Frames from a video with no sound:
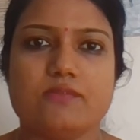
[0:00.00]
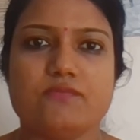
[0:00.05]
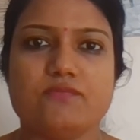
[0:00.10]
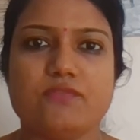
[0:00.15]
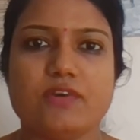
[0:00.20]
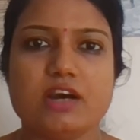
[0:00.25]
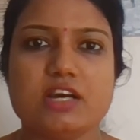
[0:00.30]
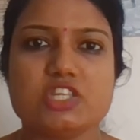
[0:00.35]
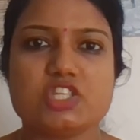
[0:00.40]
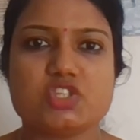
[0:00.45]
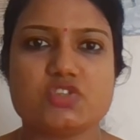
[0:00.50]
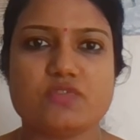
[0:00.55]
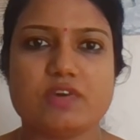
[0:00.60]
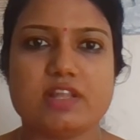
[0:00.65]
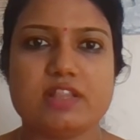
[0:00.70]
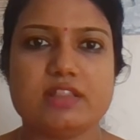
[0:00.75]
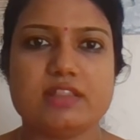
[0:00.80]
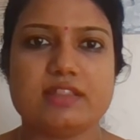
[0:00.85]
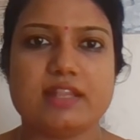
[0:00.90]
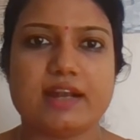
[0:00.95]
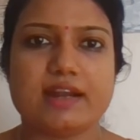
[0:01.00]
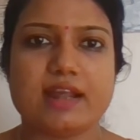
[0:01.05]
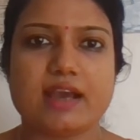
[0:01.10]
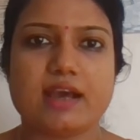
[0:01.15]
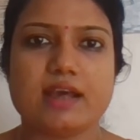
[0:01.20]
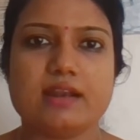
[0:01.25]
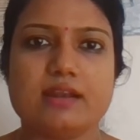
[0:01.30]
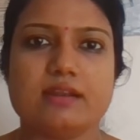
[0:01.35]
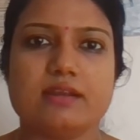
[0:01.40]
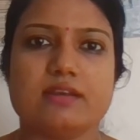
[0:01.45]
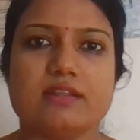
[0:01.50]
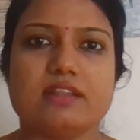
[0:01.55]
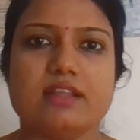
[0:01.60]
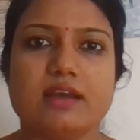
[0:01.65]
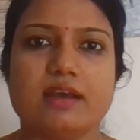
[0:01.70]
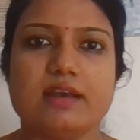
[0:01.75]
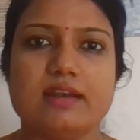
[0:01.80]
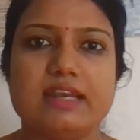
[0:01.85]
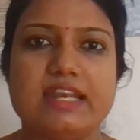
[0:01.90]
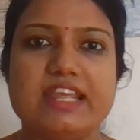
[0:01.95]
first one, that are
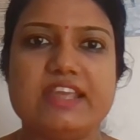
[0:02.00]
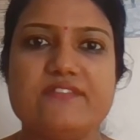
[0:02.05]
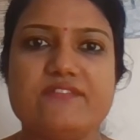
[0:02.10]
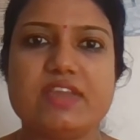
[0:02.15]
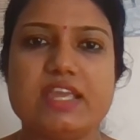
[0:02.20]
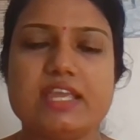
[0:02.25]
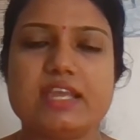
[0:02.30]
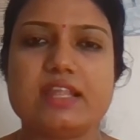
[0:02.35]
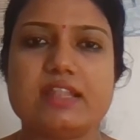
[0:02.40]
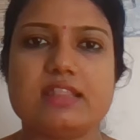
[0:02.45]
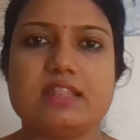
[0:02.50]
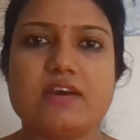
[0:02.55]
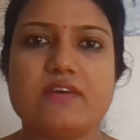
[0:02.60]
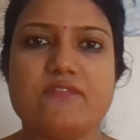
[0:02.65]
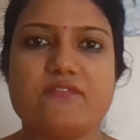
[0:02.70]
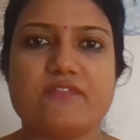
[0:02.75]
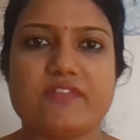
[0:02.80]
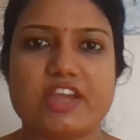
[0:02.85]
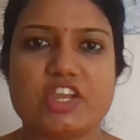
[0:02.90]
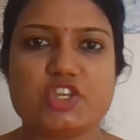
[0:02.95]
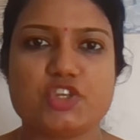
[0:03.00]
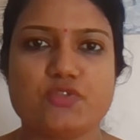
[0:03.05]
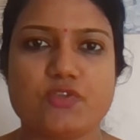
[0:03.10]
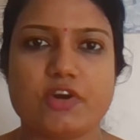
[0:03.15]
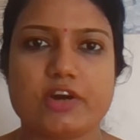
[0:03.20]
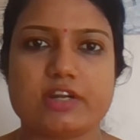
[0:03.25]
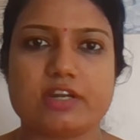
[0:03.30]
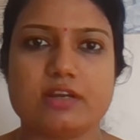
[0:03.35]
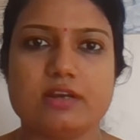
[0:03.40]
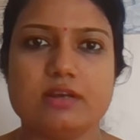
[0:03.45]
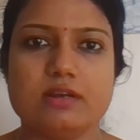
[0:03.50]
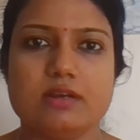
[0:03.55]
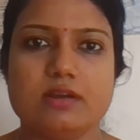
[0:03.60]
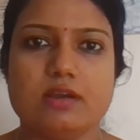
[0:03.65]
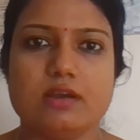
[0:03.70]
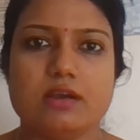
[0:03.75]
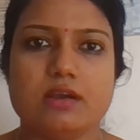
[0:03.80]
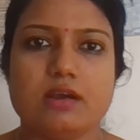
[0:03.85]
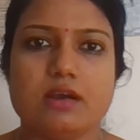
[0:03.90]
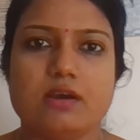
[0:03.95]
living in the fresh water.
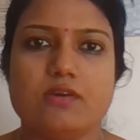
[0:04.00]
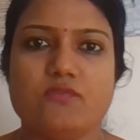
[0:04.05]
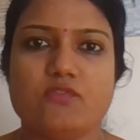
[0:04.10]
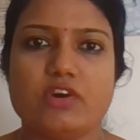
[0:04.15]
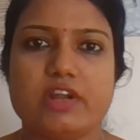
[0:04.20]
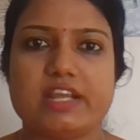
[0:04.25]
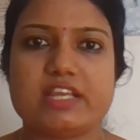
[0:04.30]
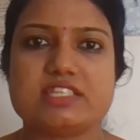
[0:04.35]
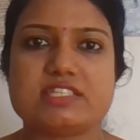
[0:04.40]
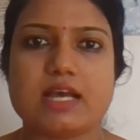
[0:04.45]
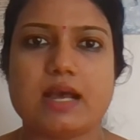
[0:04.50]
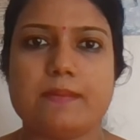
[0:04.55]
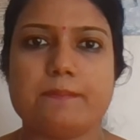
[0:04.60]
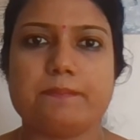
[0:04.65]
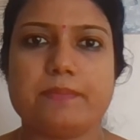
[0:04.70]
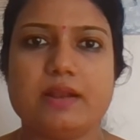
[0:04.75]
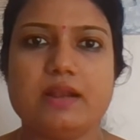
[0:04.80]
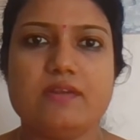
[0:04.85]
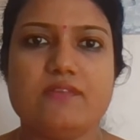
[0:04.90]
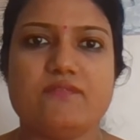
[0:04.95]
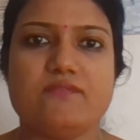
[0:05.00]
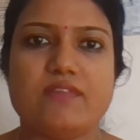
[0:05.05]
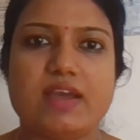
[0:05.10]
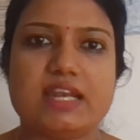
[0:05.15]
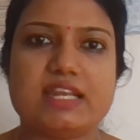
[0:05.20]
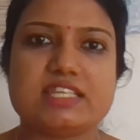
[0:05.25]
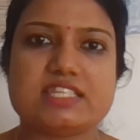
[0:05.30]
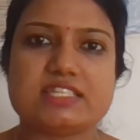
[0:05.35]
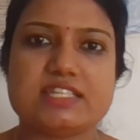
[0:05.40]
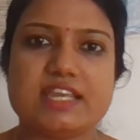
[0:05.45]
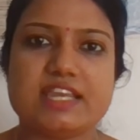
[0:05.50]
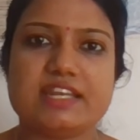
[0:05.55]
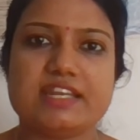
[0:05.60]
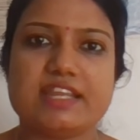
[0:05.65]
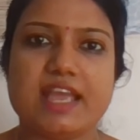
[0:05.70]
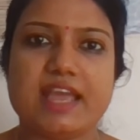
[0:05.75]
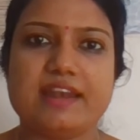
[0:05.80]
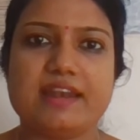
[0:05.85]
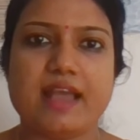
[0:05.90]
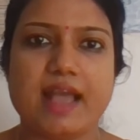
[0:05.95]
For example,
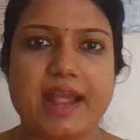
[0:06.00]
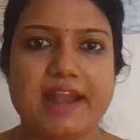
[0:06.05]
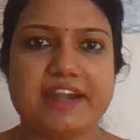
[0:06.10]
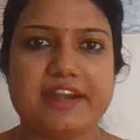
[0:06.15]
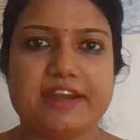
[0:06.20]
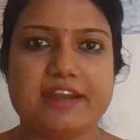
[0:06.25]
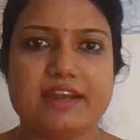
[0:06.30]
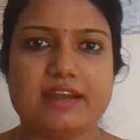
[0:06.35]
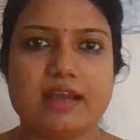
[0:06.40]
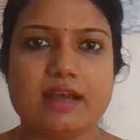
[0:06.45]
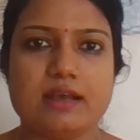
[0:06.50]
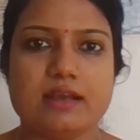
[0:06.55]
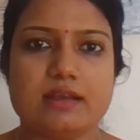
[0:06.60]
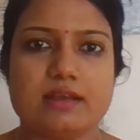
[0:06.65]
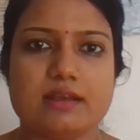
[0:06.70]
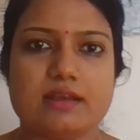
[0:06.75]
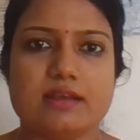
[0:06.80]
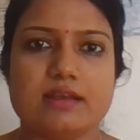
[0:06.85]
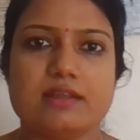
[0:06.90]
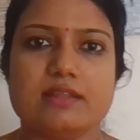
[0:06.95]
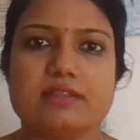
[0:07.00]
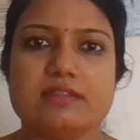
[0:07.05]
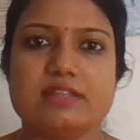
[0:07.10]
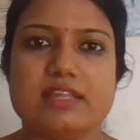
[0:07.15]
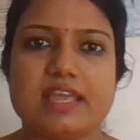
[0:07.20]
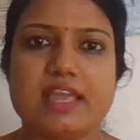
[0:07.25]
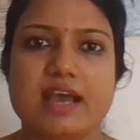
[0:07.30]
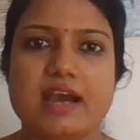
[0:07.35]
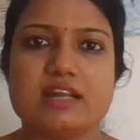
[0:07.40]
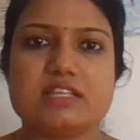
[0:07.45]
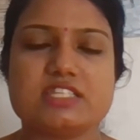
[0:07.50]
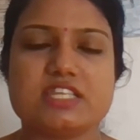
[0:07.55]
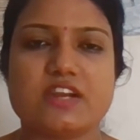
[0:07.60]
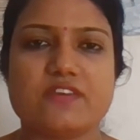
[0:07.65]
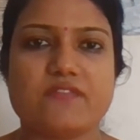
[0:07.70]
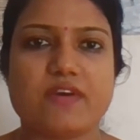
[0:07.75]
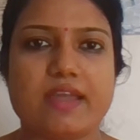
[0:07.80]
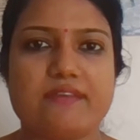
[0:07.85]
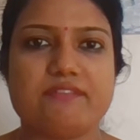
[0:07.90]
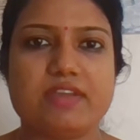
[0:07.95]
Bellisneria and Hydrilla, they are
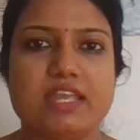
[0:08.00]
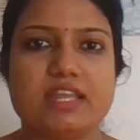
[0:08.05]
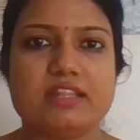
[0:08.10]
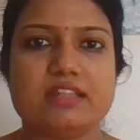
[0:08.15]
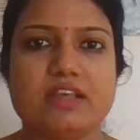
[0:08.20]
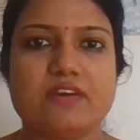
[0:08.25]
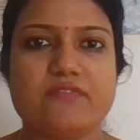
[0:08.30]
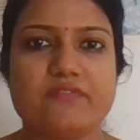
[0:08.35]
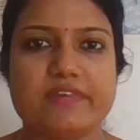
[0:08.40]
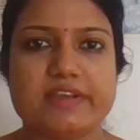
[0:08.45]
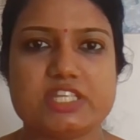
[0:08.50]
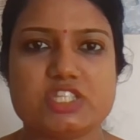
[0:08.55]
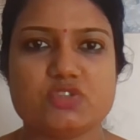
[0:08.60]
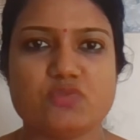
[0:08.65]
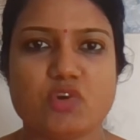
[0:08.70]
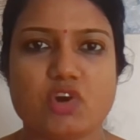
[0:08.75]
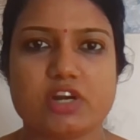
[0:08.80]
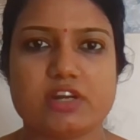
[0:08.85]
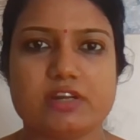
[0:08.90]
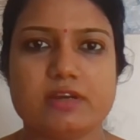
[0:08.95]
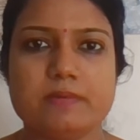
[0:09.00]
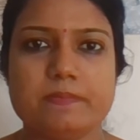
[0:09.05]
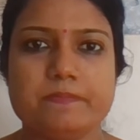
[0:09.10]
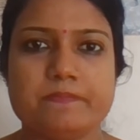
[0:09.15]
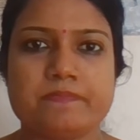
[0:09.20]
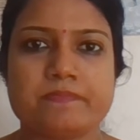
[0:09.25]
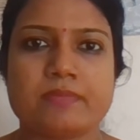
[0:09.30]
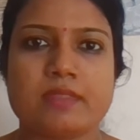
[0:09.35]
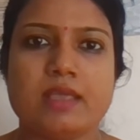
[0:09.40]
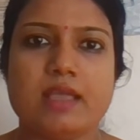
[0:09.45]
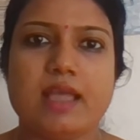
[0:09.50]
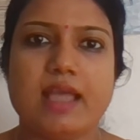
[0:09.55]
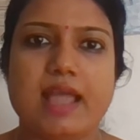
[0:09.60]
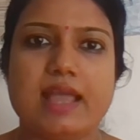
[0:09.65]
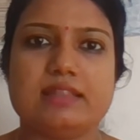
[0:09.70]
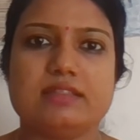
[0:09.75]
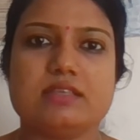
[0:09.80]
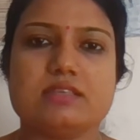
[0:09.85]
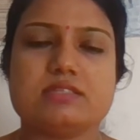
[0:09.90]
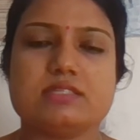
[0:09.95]
surviving in the fresh water,
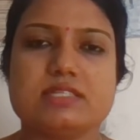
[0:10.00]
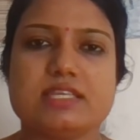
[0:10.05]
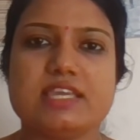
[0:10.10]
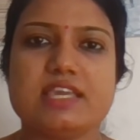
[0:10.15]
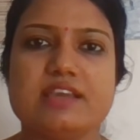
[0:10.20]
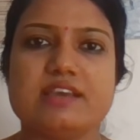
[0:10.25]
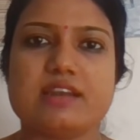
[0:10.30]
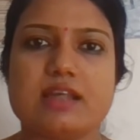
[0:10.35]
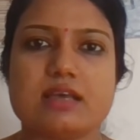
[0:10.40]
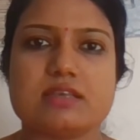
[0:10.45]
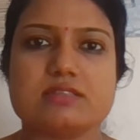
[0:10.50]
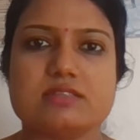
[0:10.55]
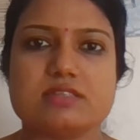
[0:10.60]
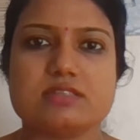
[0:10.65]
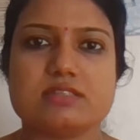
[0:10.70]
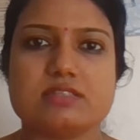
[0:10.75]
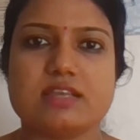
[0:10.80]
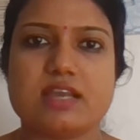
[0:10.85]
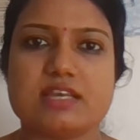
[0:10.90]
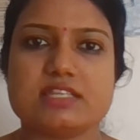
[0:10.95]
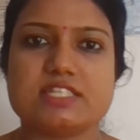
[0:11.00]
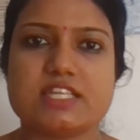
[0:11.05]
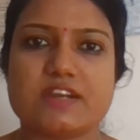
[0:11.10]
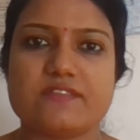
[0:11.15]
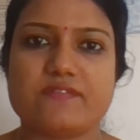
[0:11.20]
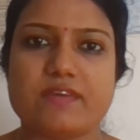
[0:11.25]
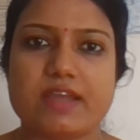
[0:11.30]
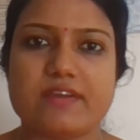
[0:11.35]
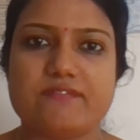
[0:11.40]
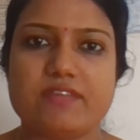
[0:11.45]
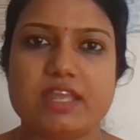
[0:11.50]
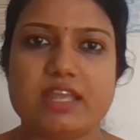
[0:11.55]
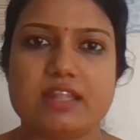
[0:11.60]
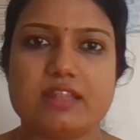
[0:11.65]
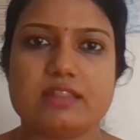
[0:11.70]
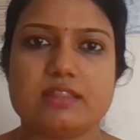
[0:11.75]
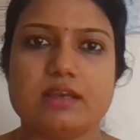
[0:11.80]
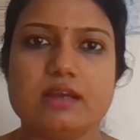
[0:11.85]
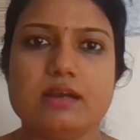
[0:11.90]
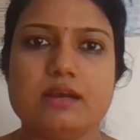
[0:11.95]
and the sea grasses they are surviving
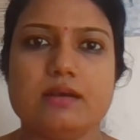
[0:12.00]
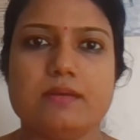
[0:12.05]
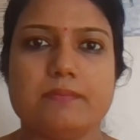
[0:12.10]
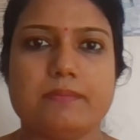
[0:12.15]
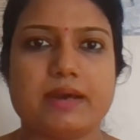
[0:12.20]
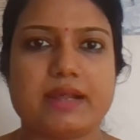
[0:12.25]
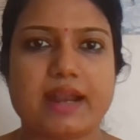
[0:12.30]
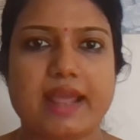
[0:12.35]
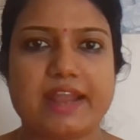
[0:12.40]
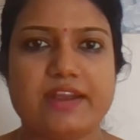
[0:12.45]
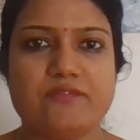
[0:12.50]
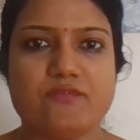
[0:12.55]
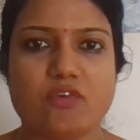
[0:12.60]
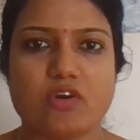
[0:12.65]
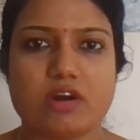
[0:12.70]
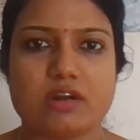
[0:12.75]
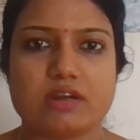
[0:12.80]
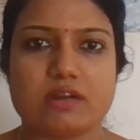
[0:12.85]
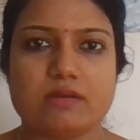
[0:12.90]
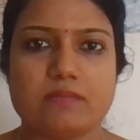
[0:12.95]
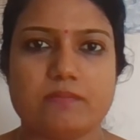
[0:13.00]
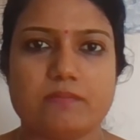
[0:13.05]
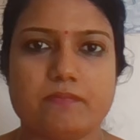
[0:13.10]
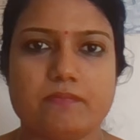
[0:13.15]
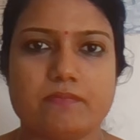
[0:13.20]
in the marine water.